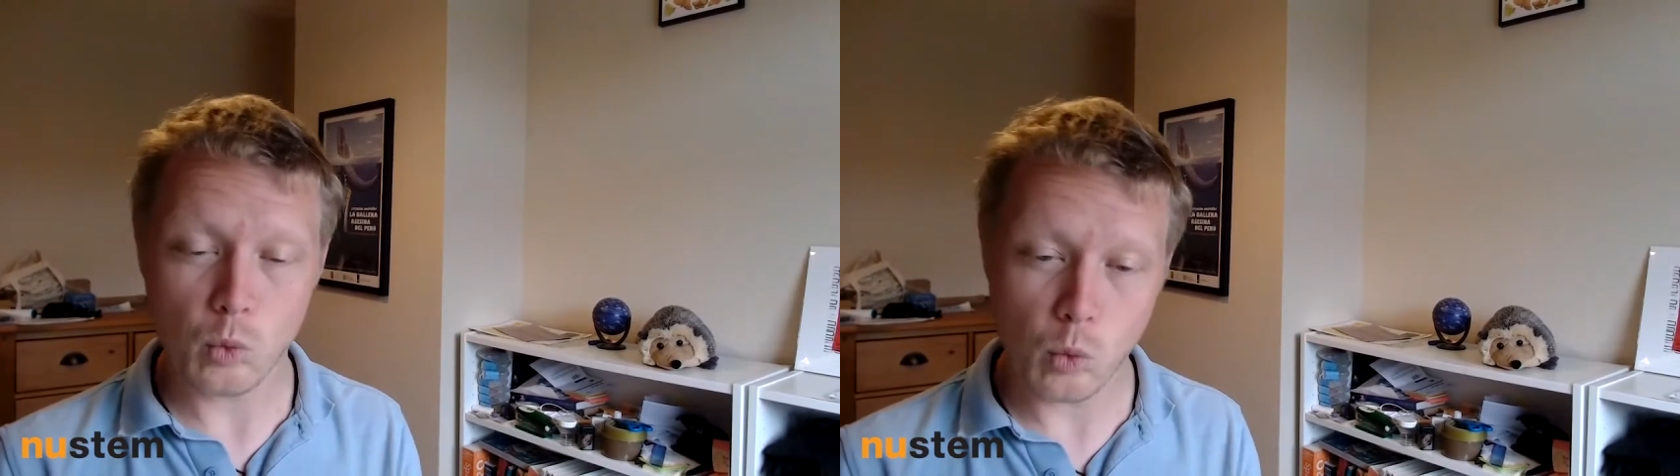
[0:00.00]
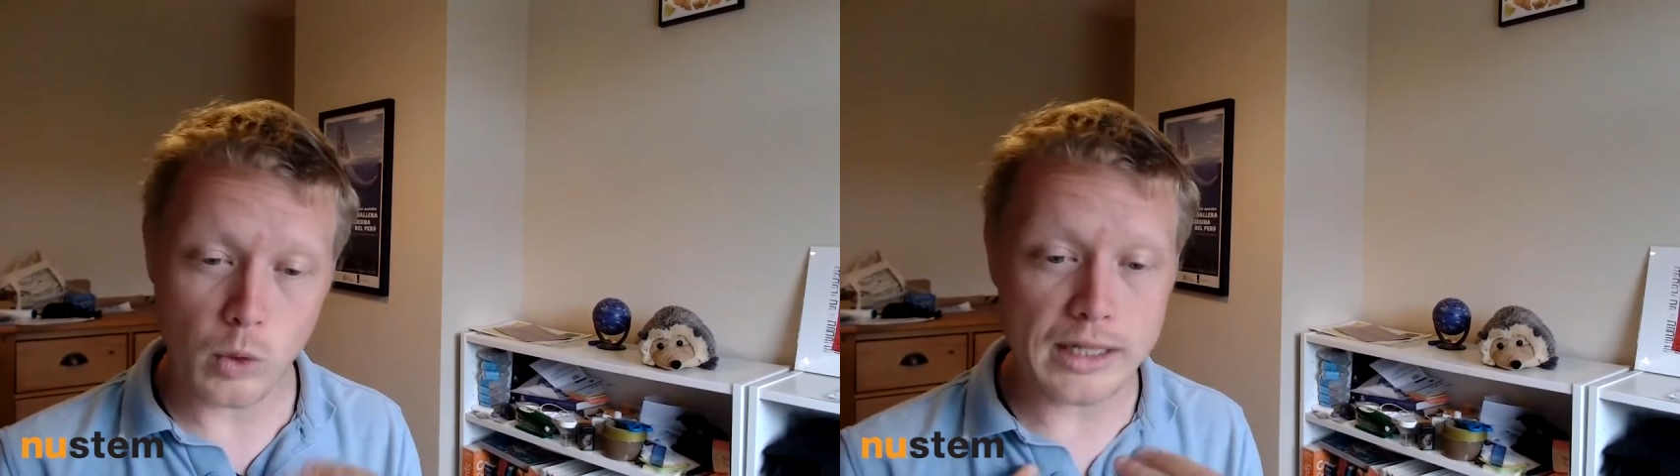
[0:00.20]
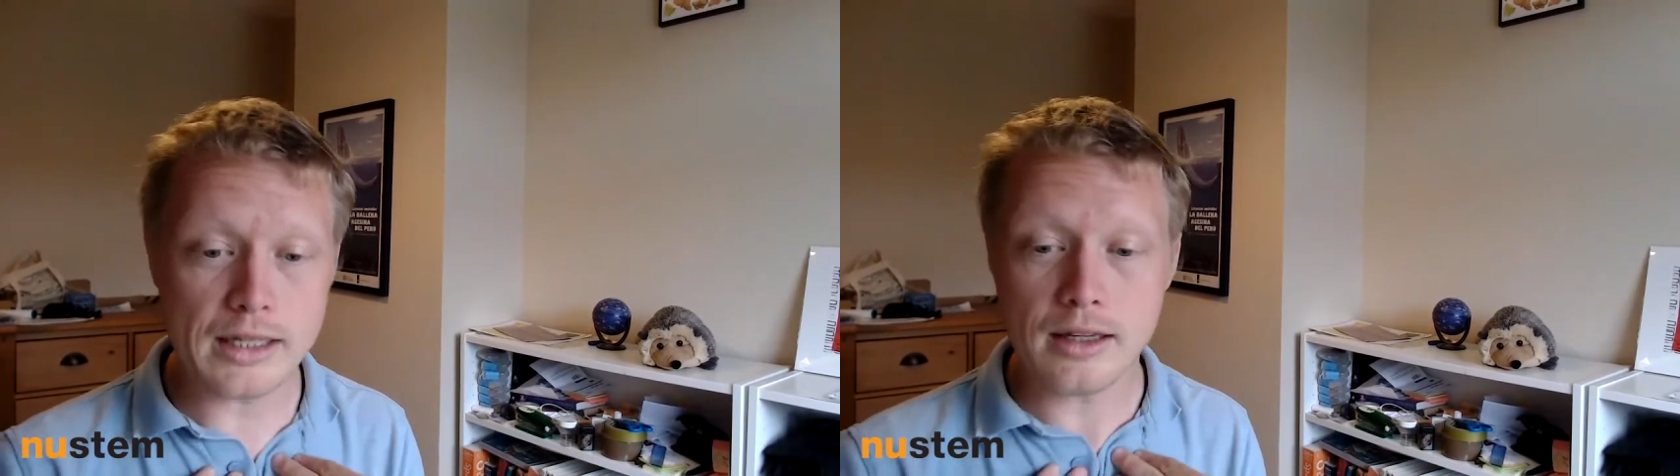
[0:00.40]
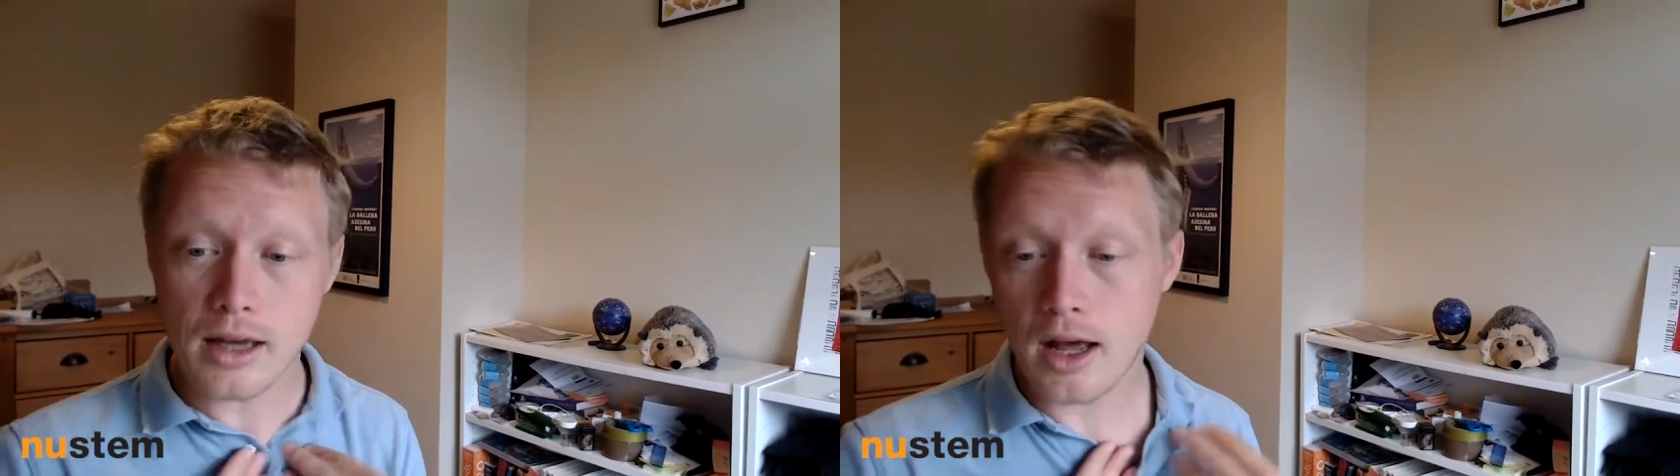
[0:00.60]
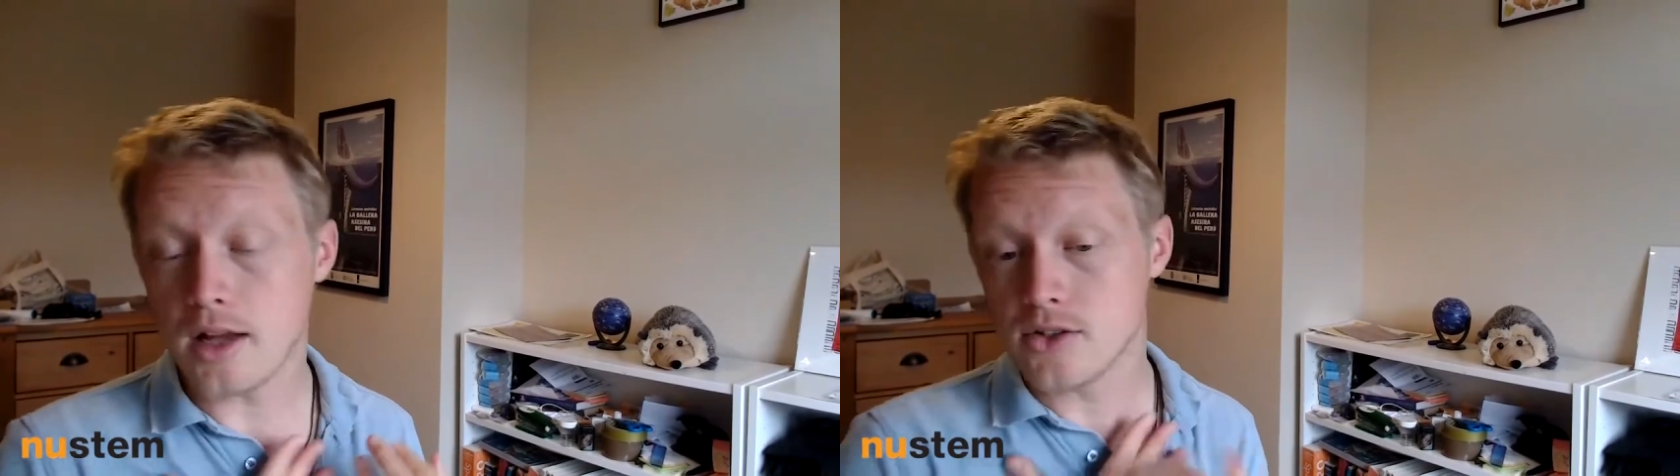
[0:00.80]

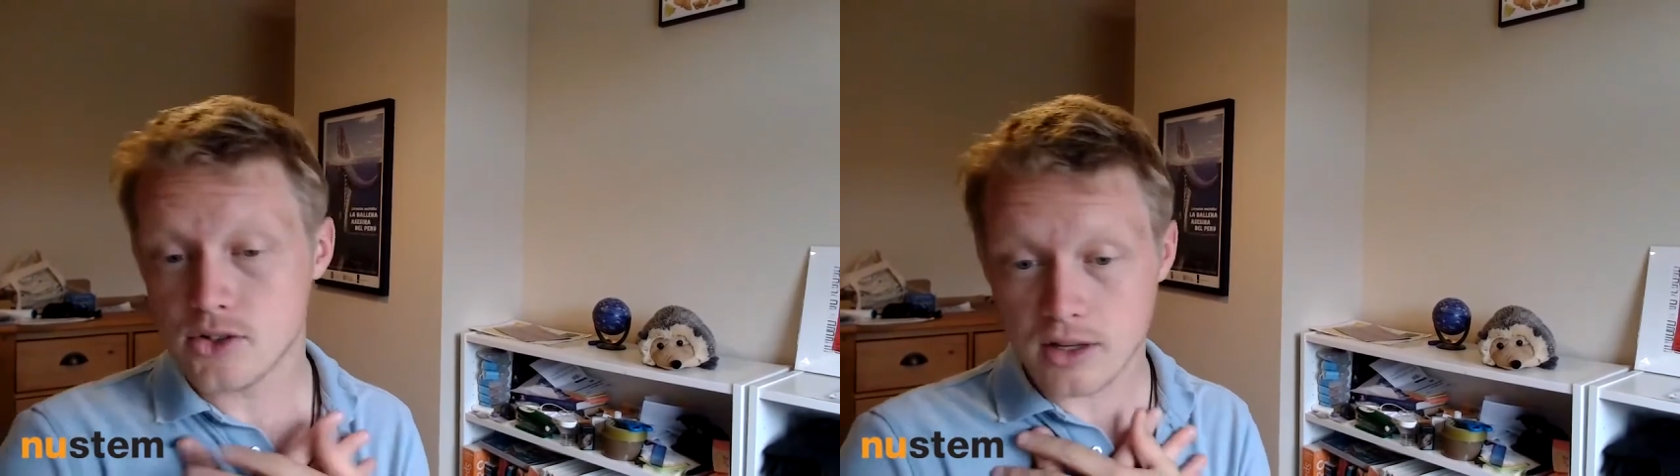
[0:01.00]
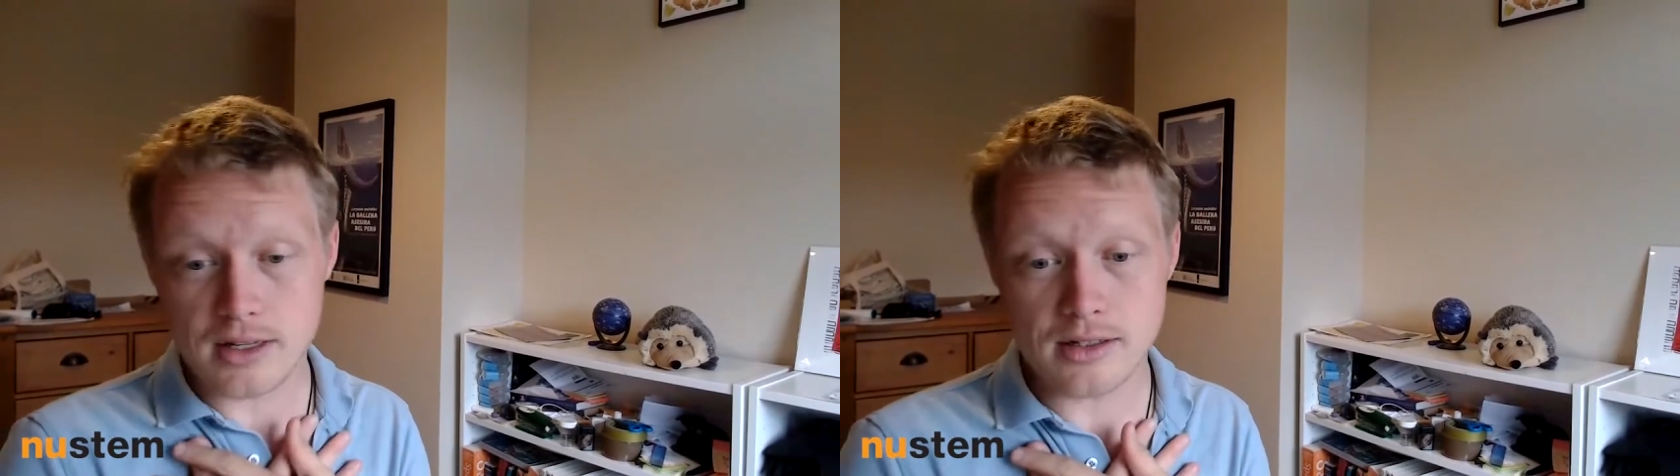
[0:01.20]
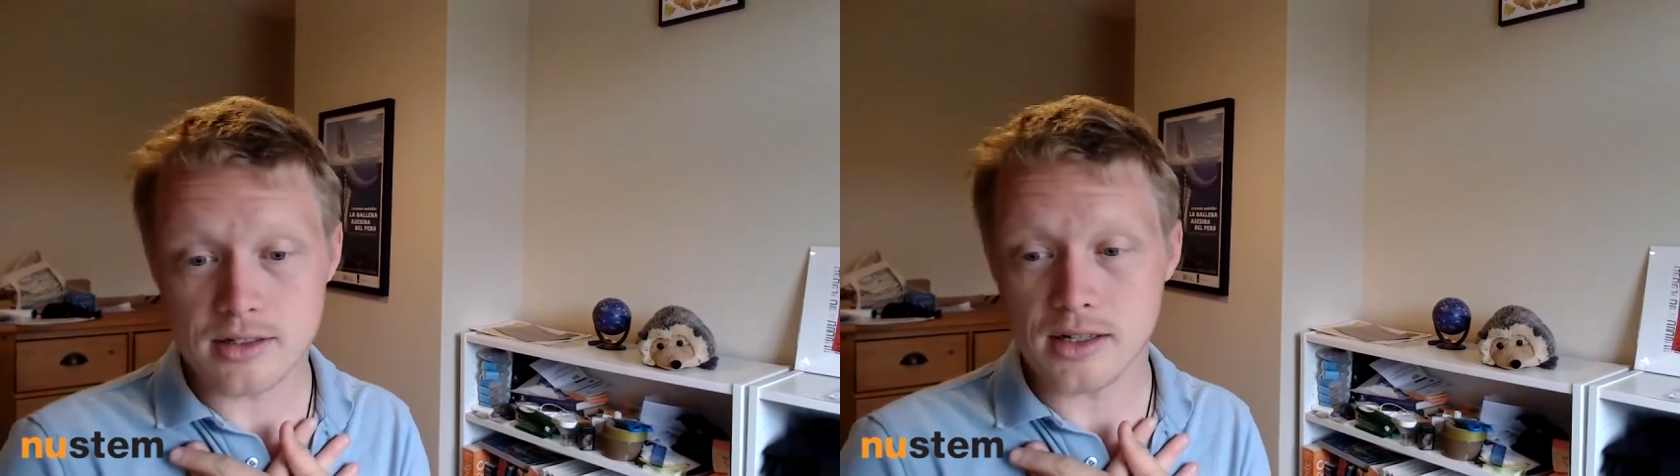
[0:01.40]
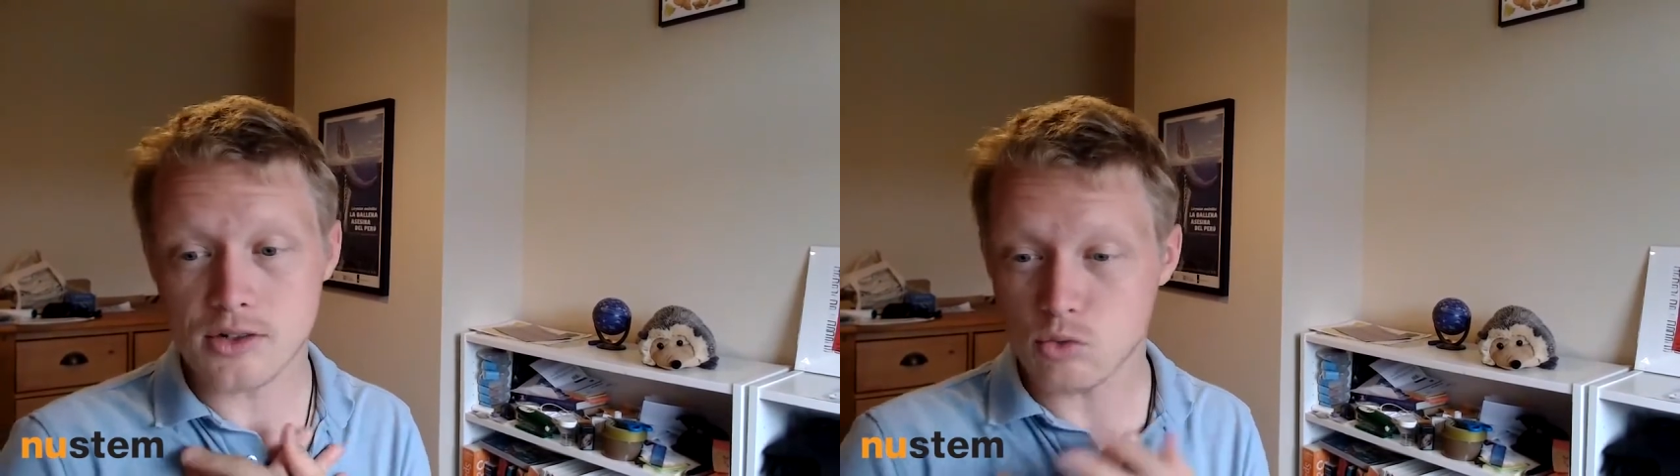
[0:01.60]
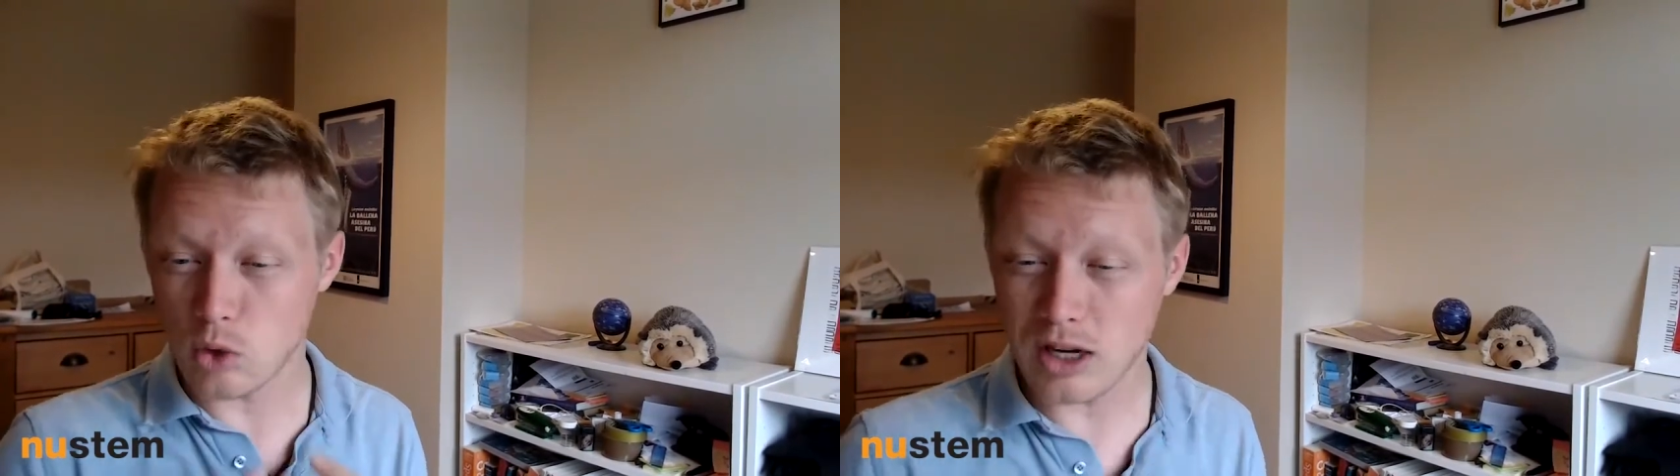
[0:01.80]
we as
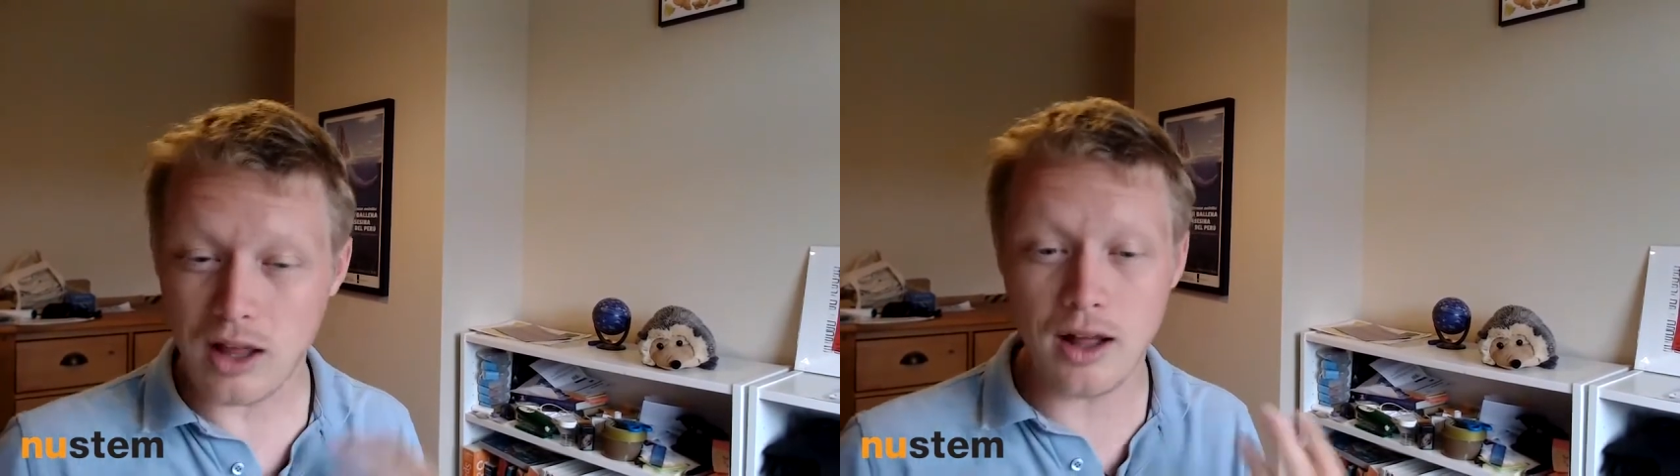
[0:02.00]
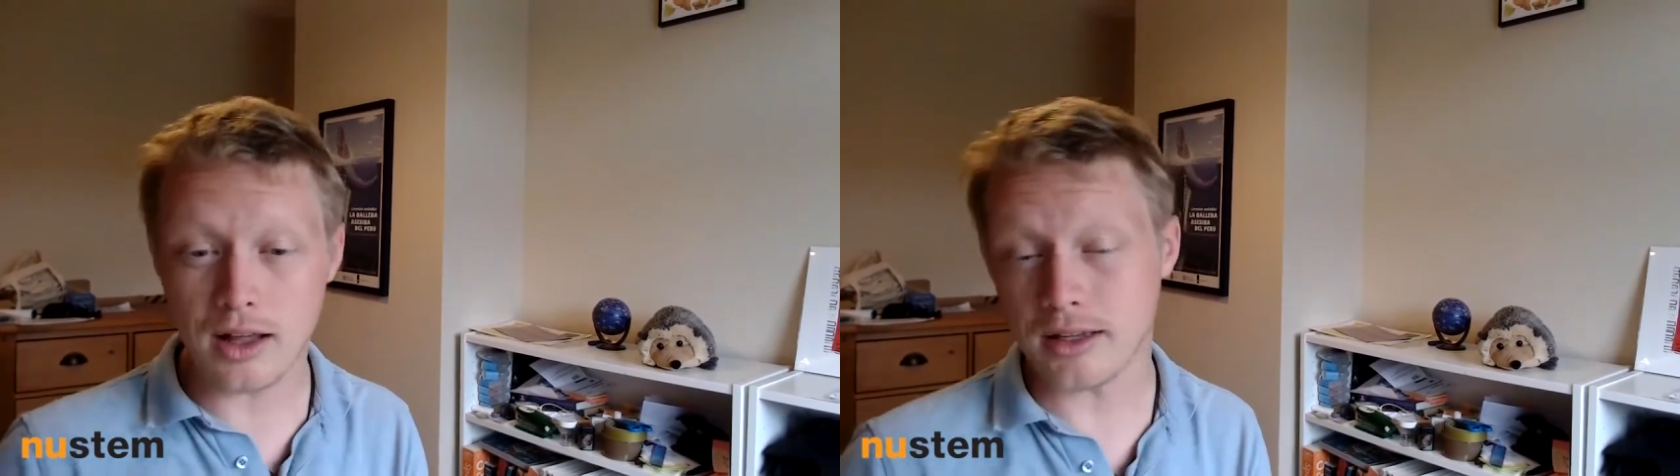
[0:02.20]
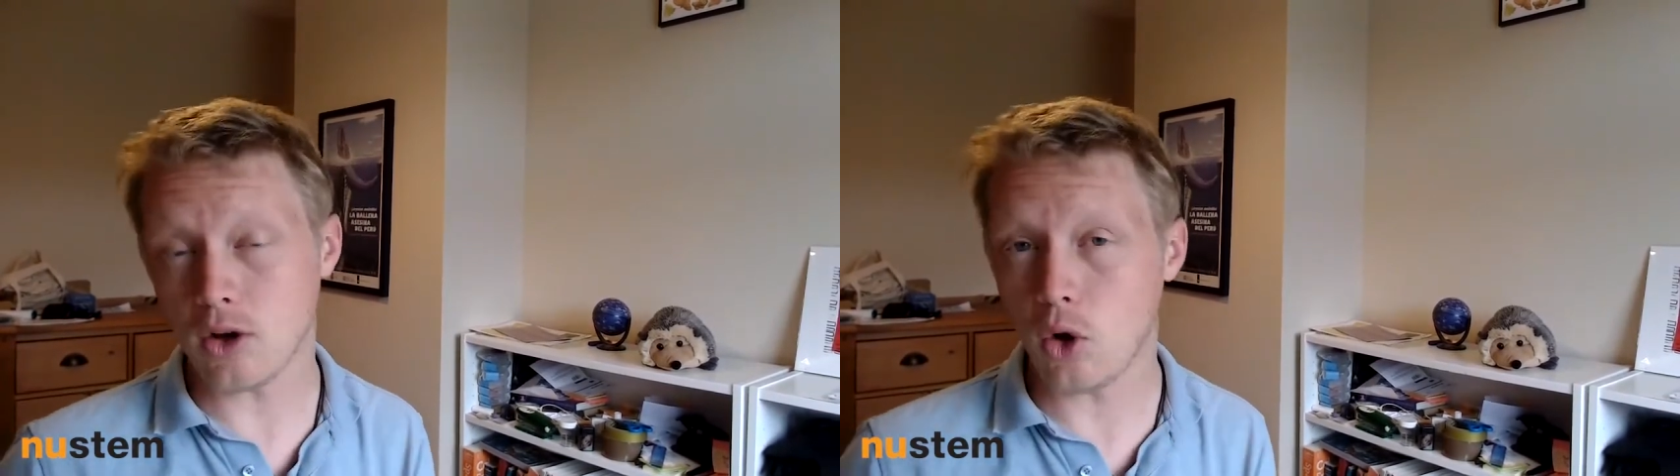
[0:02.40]
scientists rely